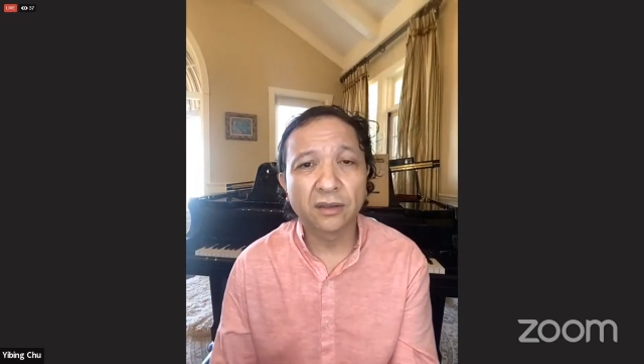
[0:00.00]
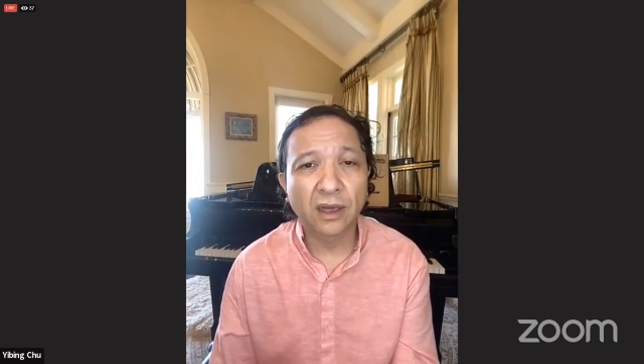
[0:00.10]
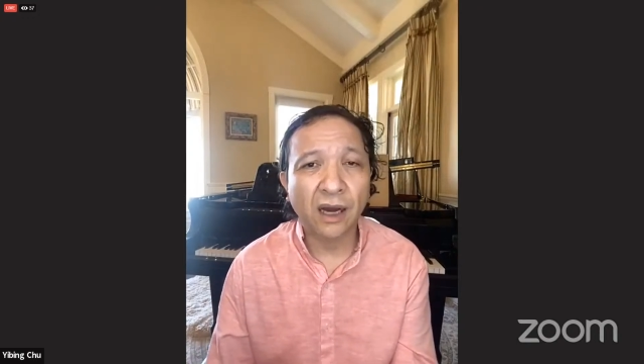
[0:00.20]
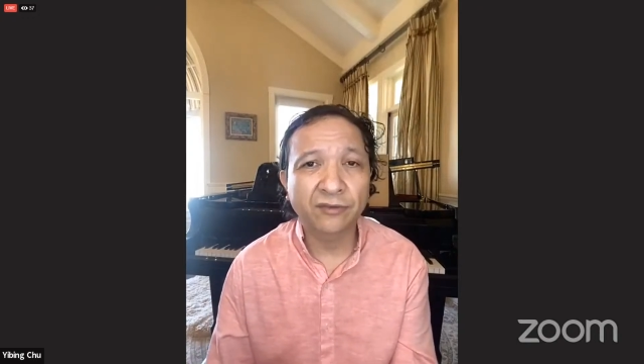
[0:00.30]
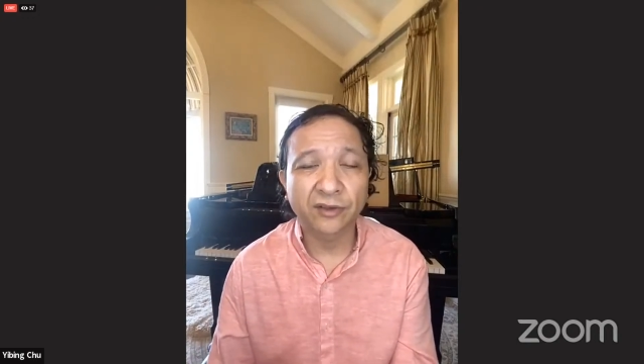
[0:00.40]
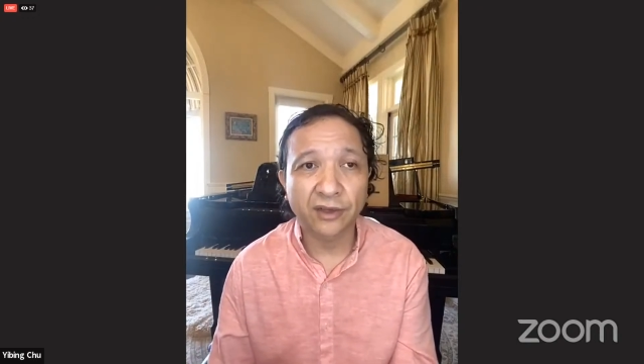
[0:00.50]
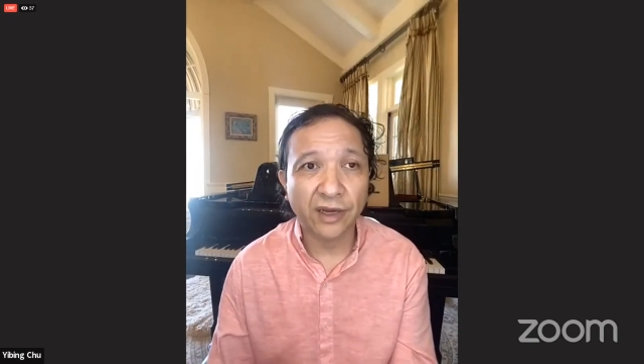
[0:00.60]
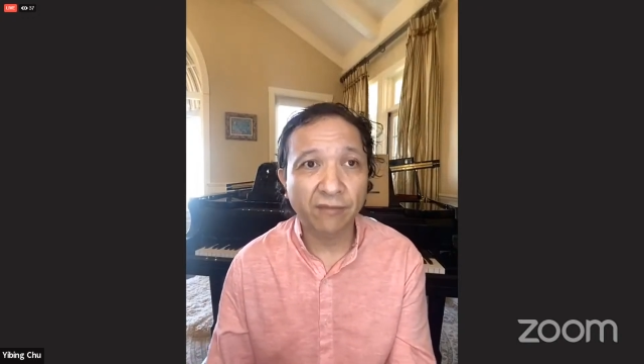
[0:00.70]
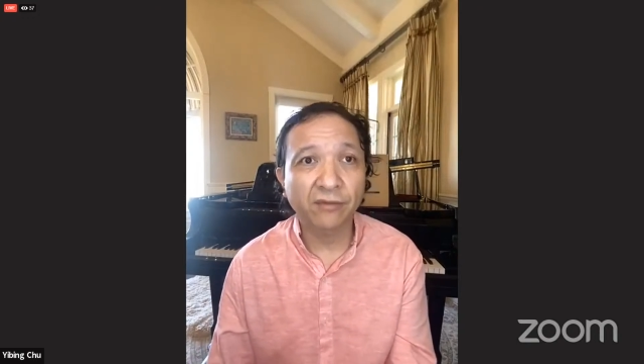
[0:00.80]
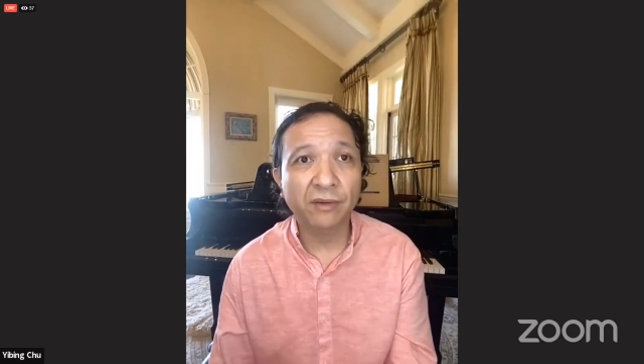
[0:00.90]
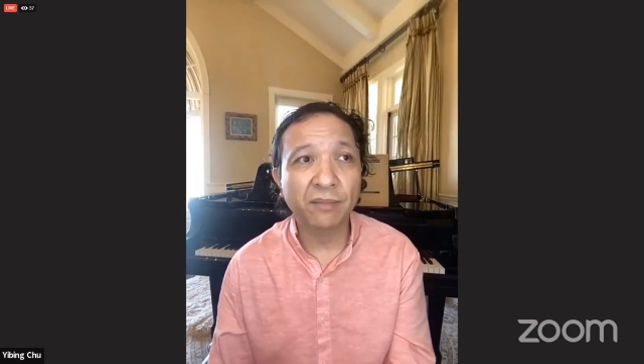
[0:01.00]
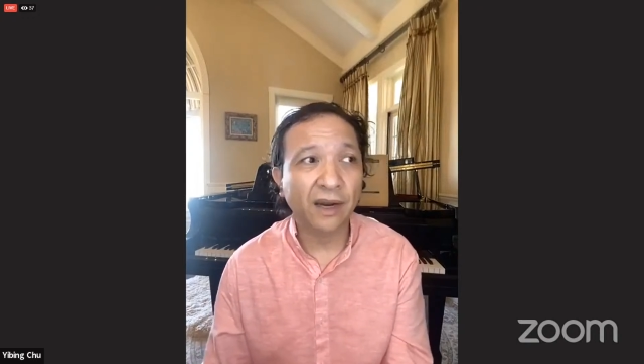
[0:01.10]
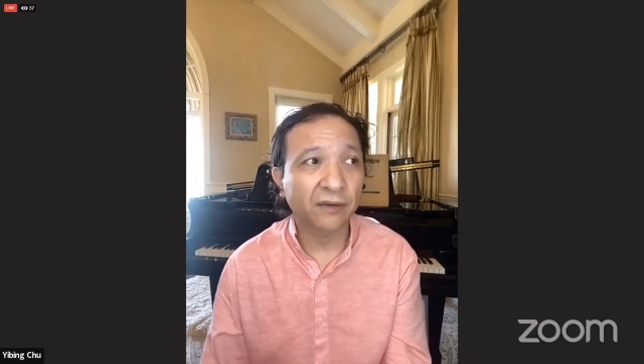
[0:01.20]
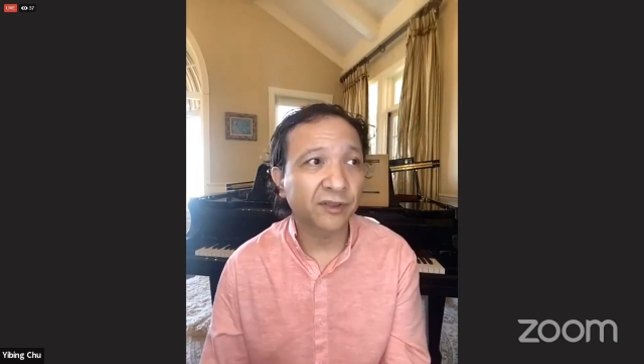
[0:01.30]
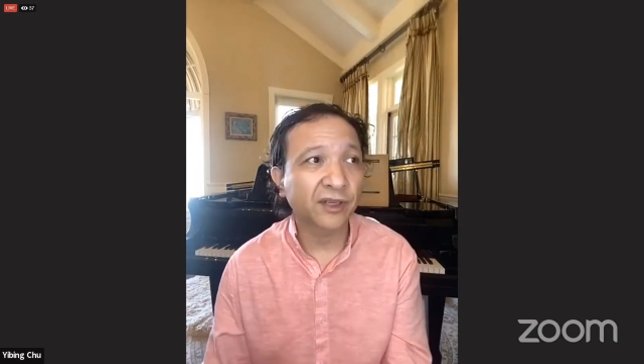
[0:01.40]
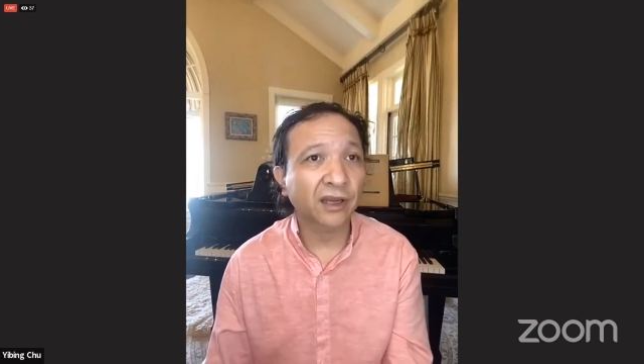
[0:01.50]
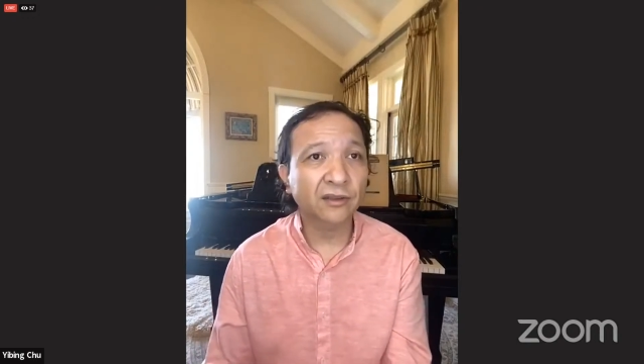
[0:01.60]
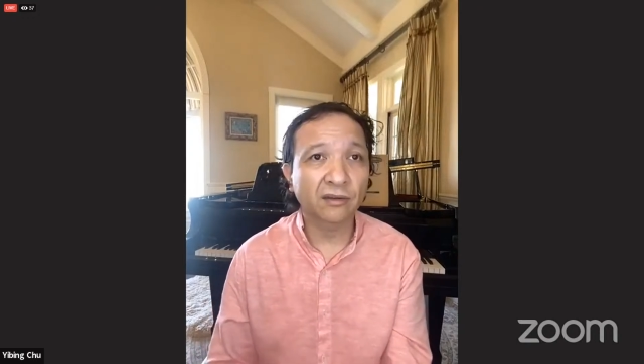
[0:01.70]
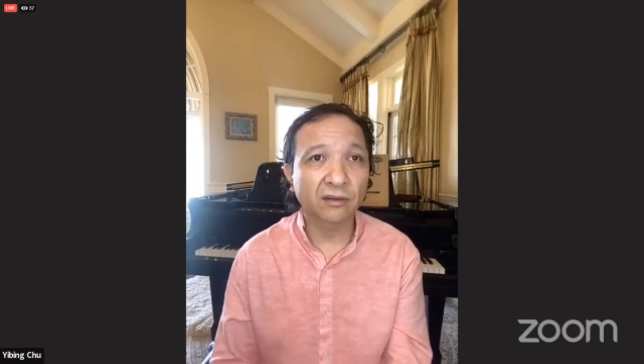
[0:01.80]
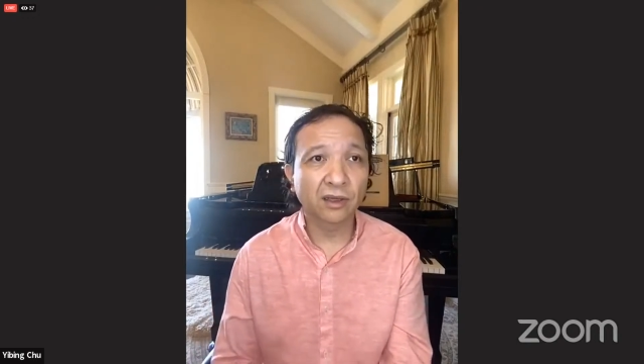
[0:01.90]
after my
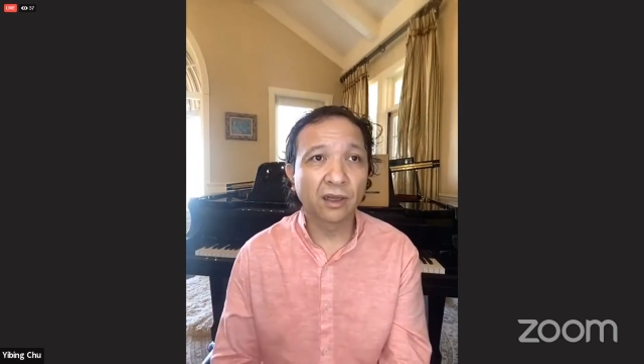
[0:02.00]
recital